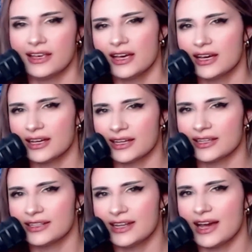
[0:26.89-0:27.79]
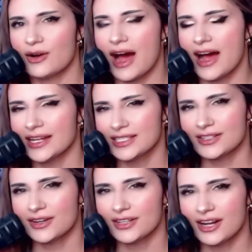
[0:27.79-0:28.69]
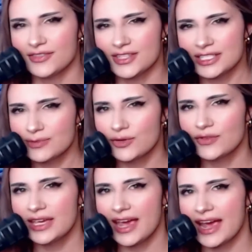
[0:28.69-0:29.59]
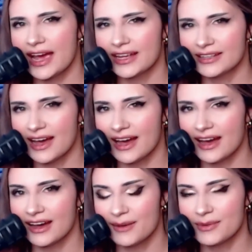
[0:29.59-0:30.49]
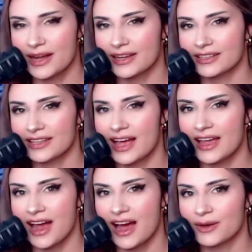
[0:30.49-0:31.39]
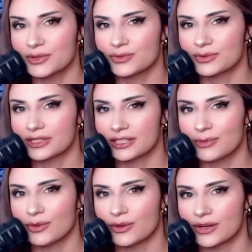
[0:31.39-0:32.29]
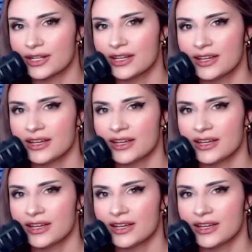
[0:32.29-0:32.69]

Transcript: Now, I started off this movie, and I'm not gonna lie, I was really bored.